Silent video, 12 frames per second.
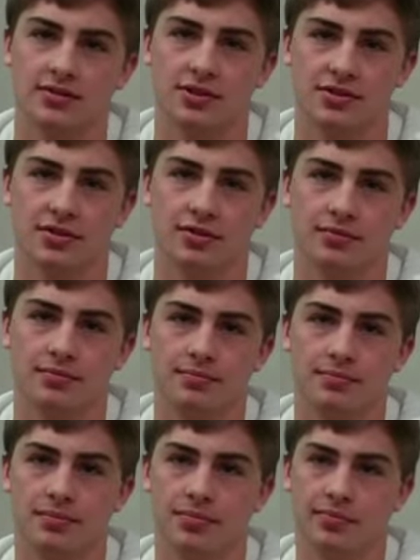Just
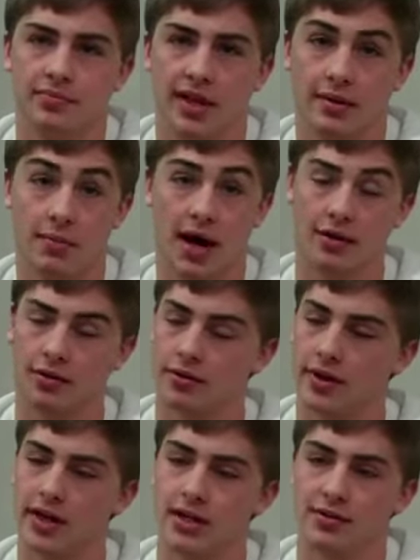they model
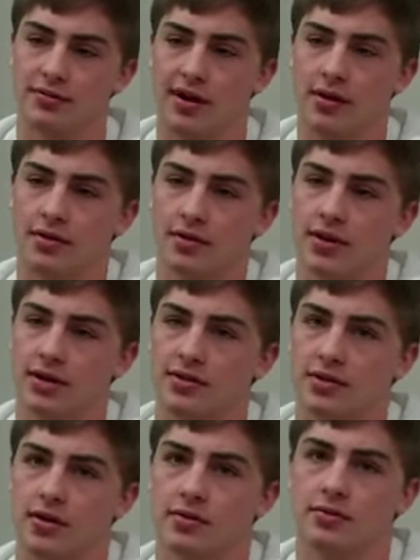the way and you follow the way.
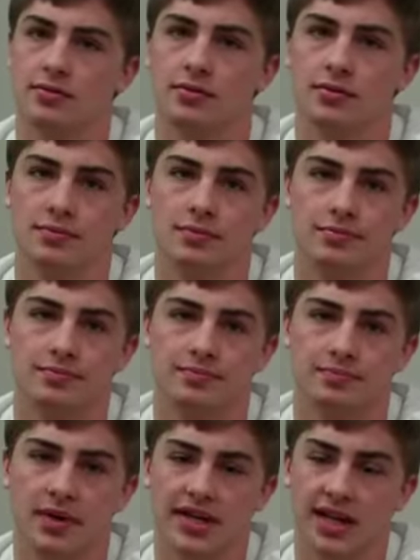So
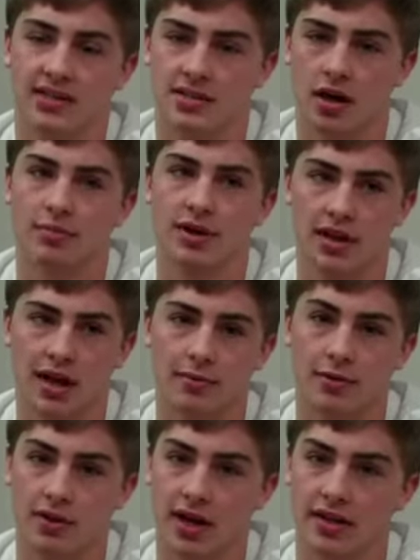my dad's taught me a lot
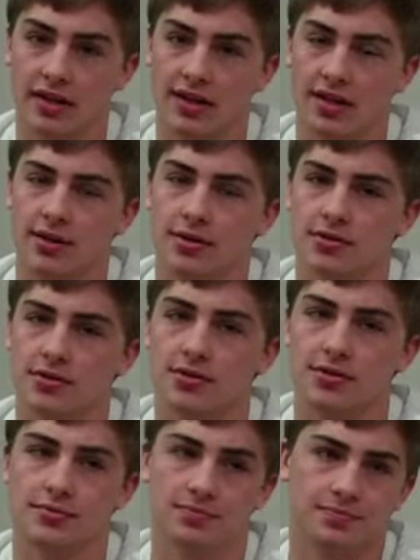more than I think he knows,
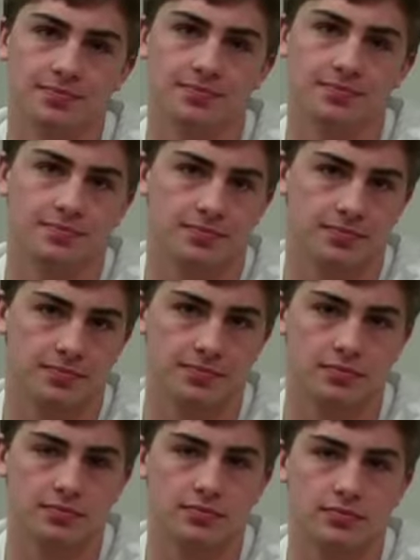
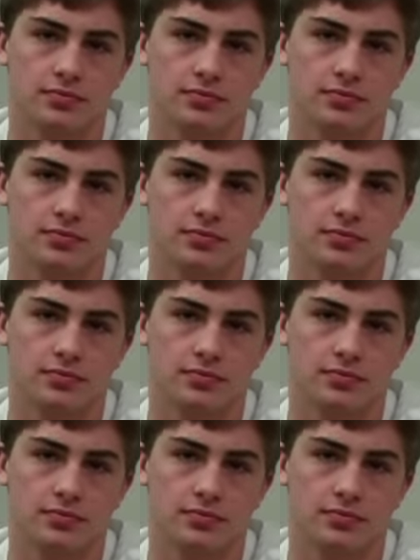too.